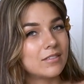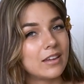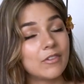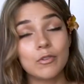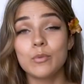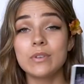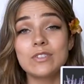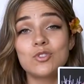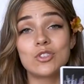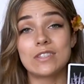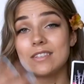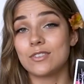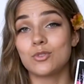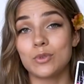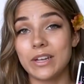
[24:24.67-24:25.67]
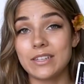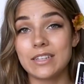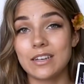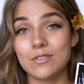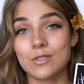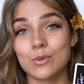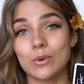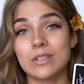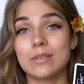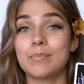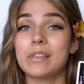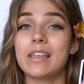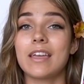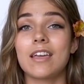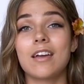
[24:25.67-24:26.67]
If it was just a straight Ten of Swords, it'd
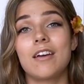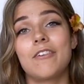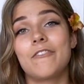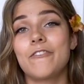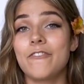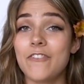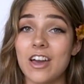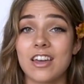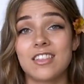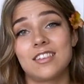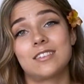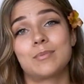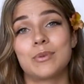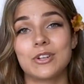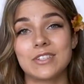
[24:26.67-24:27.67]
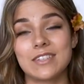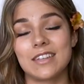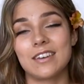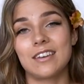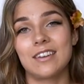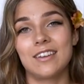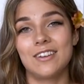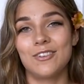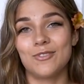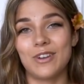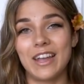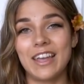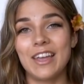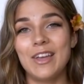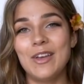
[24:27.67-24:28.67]
be like, fuck this person,
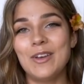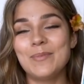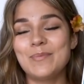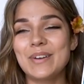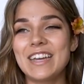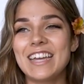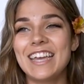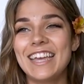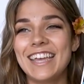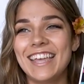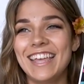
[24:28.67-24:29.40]
right? But